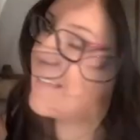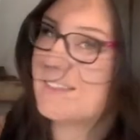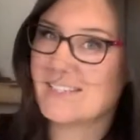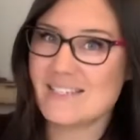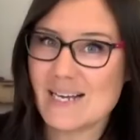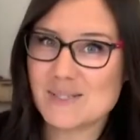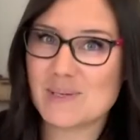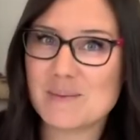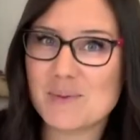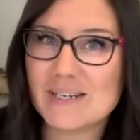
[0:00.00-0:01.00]
This next
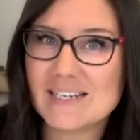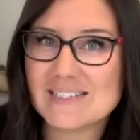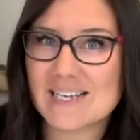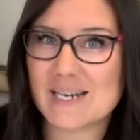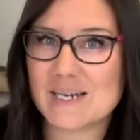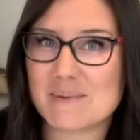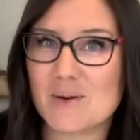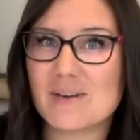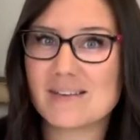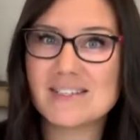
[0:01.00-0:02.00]
one I'm pretty excited
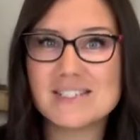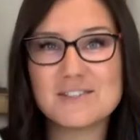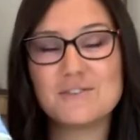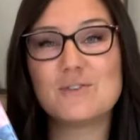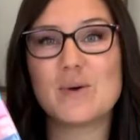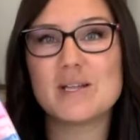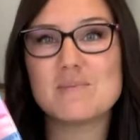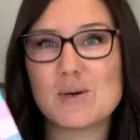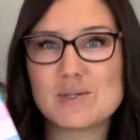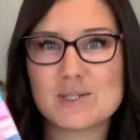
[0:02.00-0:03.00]
about. This is the
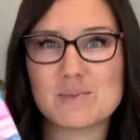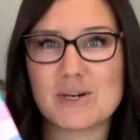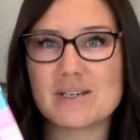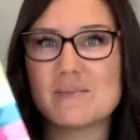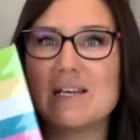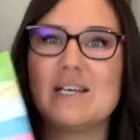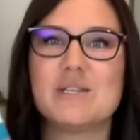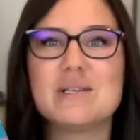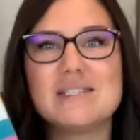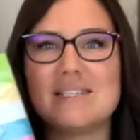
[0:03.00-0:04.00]
foil poster board.
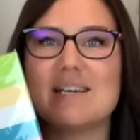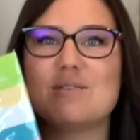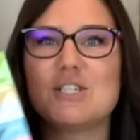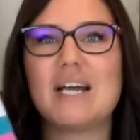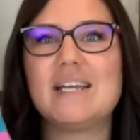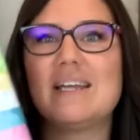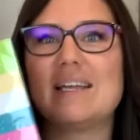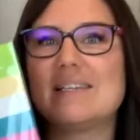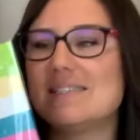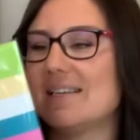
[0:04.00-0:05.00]
You can see how shiny
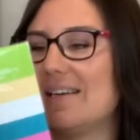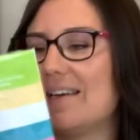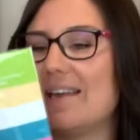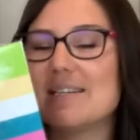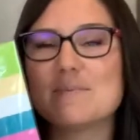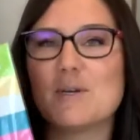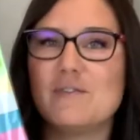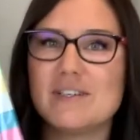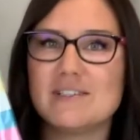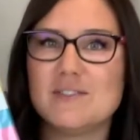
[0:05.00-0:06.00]
it is. And that's
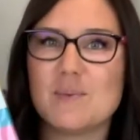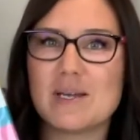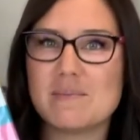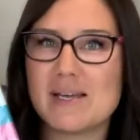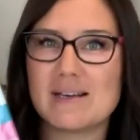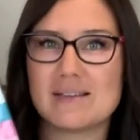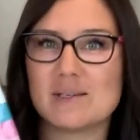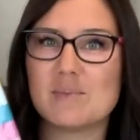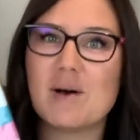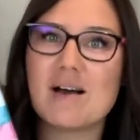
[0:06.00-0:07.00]
perfect if you want to make a
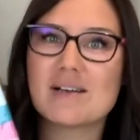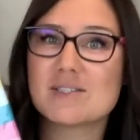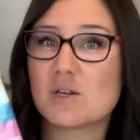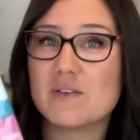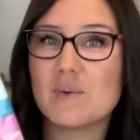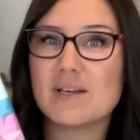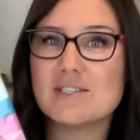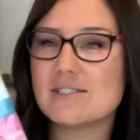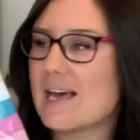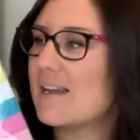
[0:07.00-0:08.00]
little box or if you want to
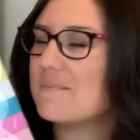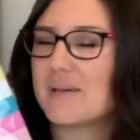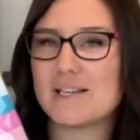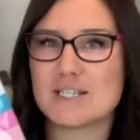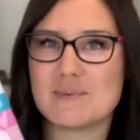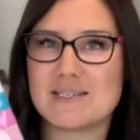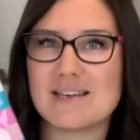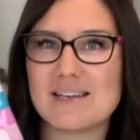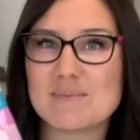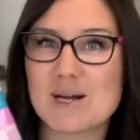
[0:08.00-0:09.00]
just add embellishment
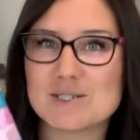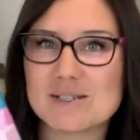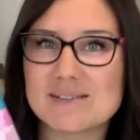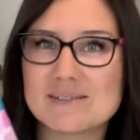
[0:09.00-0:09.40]
to any project.